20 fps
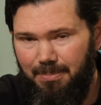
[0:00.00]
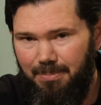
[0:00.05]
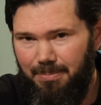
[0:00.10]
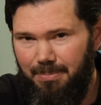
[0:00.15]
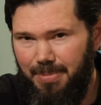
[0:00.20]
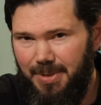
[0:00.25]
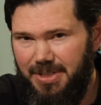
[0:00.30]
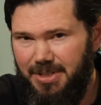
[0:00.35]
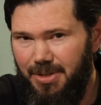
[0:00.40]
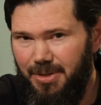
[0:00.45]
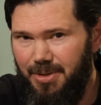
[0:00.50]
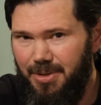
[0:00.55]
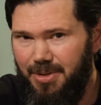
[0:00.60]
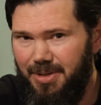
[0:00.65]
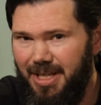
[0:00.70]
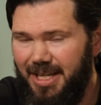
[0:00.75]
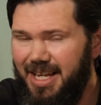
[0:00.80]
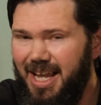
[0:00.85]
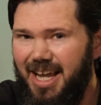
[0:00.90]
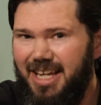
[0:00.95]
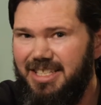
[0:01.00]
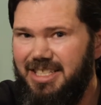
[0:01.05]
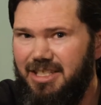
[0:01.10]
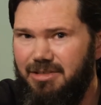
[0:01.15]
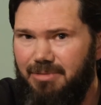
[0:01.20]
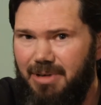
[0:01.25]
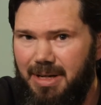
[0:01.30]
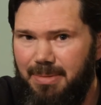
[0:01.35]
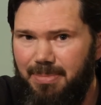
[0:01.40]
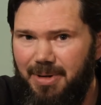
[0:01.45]
But two, they can't just
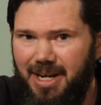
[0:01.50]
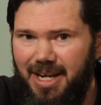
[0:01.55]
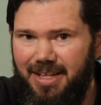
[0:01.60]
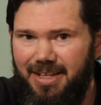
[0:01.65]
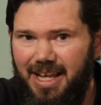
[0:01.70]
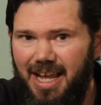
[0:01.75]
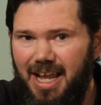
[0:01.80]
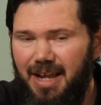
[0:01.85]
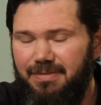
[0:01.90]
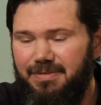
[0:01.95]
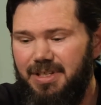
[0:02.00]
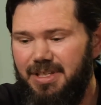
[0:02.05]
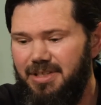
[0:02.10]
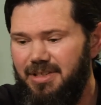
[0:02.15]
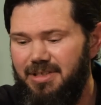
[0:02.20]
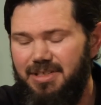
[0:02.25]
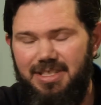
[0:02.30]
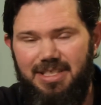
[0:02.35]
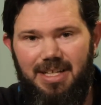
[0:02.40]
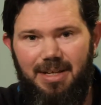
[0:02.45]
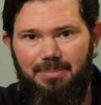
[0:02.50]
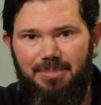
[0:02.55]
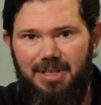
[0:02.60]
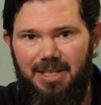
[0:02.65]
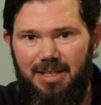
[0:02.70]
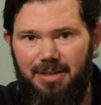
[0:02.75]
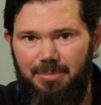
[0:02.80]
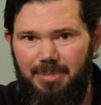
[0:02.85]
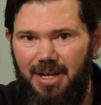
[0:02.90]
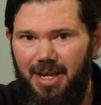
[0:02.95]
rebrand. They have to do
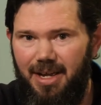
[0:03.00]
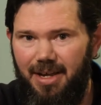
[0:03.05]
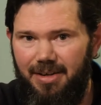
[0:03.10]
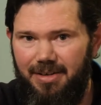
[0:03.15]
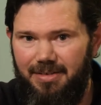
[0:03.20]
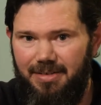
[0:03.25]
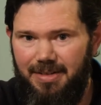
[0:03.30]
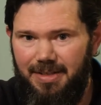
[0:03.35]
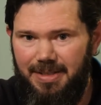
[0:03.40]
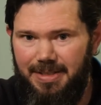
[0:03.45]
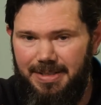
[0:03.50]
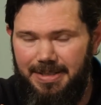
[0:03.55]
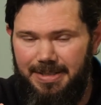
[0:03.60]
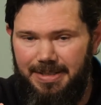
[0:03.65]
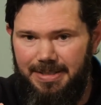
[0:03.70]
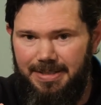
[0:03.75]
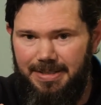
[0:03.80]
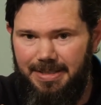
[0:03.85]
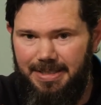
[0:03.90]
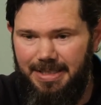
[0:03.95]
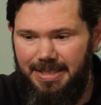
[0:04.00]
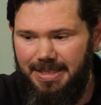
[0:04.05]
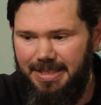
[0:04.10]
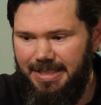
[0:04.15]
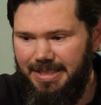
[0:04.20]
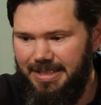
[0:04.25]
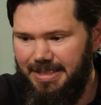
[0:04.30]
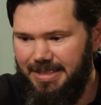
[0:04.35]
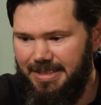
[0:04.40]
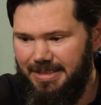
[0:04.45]
something about
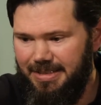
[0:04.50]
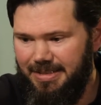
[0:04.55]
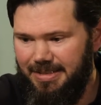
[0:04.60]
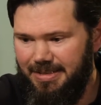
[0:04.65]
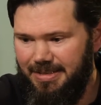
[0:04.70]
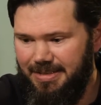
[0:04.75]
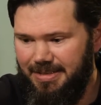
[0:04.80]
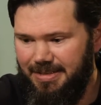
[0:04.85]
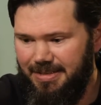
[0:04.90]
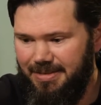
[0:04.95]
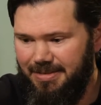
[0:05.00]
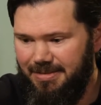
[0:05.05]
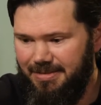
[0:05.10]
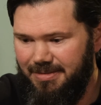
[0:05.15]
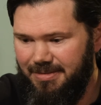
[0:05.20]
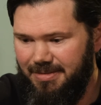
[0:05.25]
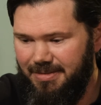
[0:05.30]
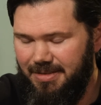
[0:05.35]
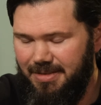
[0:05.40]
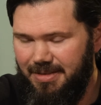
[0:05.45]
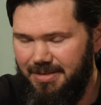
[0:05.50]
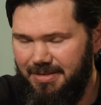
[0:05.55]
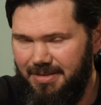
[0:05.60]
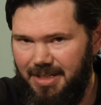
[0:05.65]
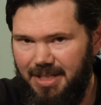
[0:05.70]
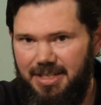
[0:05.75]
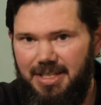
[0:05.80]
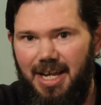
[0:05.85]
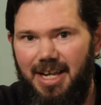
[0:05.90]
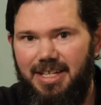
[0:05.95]
the
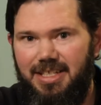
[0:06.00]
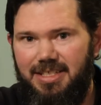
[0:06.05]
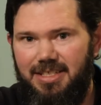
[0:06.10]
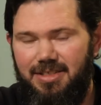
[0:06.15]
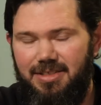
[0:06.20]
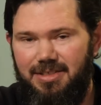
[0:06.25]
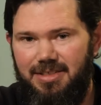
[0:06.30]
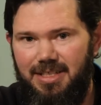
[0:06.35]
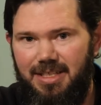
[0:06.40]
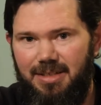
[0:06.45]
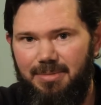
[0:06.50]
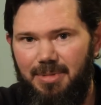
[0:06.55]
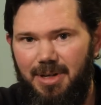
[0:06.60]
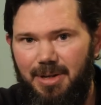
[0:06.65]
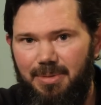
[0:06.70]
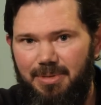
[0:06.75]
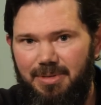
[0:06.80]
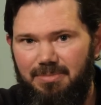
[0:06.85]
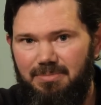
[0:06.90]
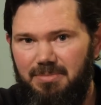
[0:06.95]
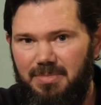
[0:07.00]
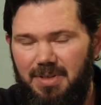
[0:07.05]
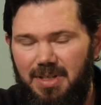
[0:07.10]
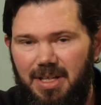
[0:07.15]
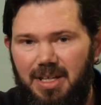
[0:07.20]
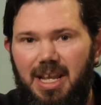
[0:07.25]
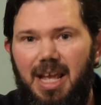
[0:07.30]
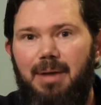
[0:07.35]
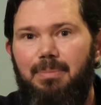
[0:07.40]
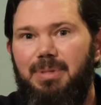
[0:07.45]
taste, because at the moment it
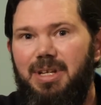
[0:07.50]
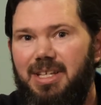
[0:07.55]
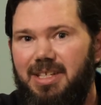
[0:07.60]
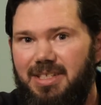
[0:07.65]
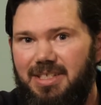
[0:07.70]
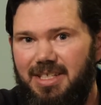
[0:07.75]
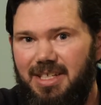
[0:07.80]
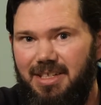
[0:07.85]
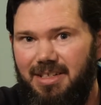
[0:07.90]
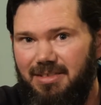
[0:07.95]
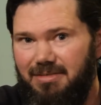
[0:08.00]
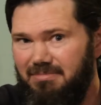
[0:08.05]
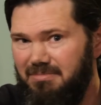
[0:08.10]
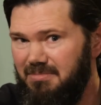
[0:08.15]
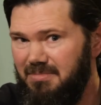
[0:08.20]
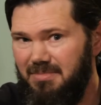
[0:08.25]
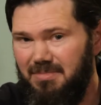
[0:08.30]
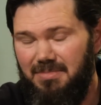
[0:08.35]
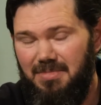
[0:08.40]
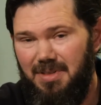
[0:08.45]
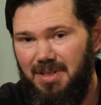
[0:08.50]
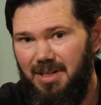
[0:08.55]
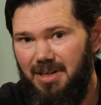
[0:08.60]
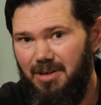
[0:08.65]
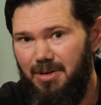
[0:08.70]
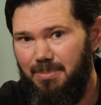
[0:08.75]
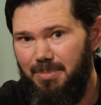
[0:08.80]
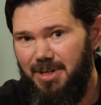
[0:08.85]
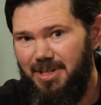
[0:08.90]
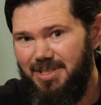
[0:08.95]
can be considered an
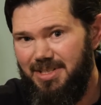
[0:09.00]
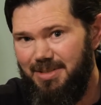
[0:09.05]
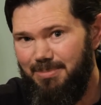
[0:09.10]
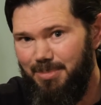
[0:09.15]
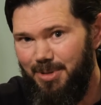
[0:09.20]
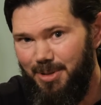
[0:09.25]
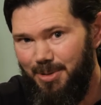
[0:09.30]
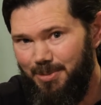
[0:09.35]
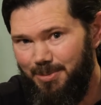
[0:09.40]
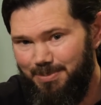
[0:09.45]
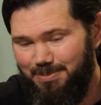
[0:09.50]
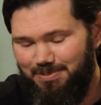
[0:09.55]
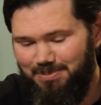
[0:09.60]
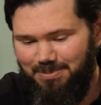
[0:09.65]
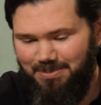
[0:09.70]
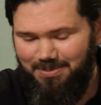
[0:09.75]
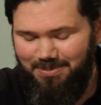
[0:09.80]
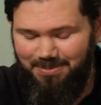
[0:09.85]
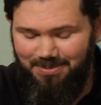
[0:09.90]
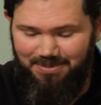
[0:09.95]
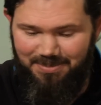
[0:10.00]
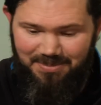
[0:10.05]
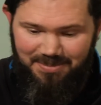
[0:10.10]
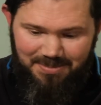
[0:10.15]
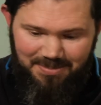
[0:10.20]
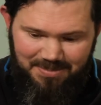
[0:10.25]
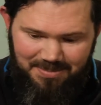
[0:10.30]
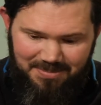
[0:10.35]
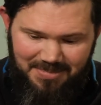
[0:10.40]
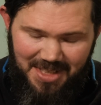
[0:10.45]
old medicine bottle.
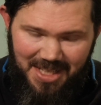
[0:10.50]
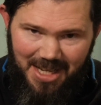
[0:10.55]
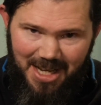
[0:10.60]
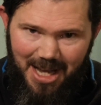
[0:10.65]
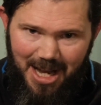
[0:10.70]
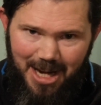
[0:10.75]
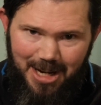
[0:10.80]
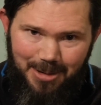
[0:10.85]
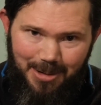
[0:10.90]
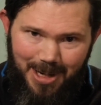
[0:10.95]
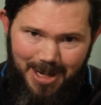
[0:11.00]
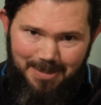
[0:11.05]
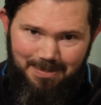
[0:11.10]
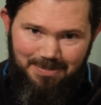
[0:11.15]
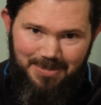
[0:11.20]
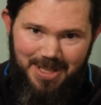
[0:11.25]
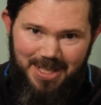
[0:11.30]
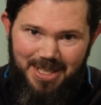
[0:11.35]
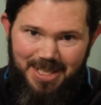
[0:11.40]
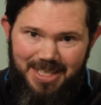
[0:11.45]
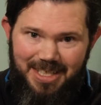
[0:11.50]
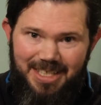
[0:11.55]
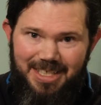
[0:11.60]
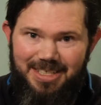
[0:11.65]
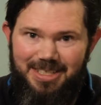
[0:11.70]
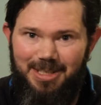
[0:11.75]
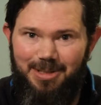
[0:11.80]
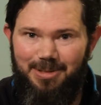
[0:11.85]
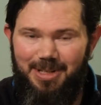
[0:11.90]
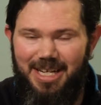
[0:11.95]
Anyway,
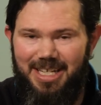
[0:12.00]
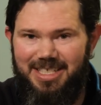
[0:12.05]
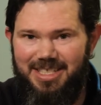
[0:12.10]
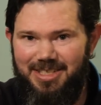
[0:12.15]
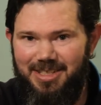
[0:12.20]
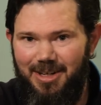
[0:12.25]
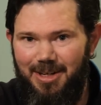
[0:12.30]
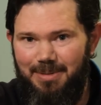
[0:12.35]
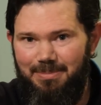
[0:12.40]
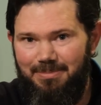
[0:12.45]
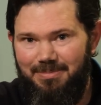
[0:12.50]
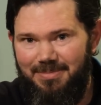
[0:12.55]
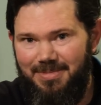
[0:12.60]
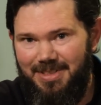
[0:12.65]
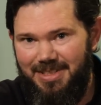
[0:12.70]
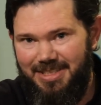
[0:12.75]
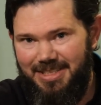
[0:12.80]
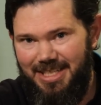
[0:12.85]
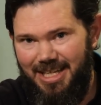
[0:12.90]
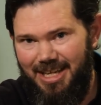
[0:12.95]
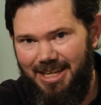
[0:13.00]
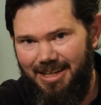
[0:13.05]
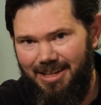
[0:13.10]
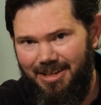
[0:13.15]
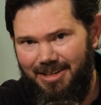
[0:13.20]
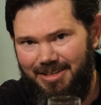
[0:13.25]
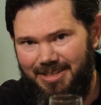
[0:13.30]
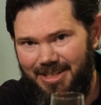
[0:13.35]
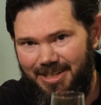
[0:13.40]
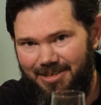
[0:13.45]
till next time, say
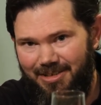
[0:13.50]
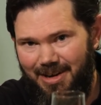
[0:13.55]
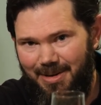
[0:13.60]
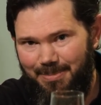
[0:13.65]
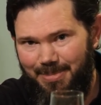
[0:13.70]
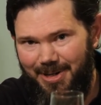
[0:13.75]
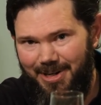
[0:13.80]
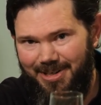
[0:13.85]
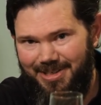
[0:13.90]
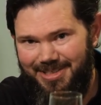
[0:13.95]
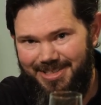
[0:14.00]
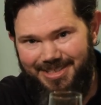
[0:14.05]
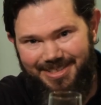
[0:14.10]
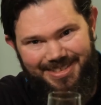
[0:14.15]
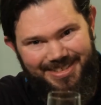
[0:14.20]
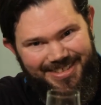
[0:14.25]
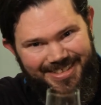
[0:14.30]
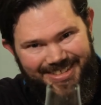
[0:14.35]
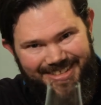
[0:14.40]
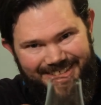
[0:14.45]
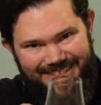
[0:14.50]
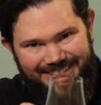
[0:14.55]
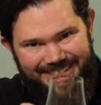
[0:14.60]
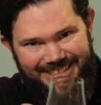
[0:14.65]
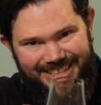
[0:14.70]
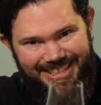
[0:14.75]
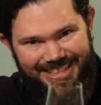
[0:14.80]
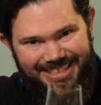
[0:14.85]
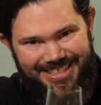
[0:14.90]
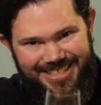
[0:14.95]
hello to your grandparents.
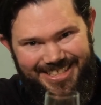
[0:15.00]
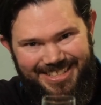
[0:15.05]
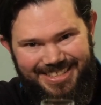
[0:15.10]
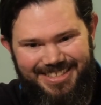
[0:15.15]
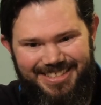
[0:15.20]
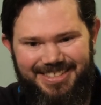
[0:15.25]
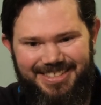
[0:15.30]
Cheers.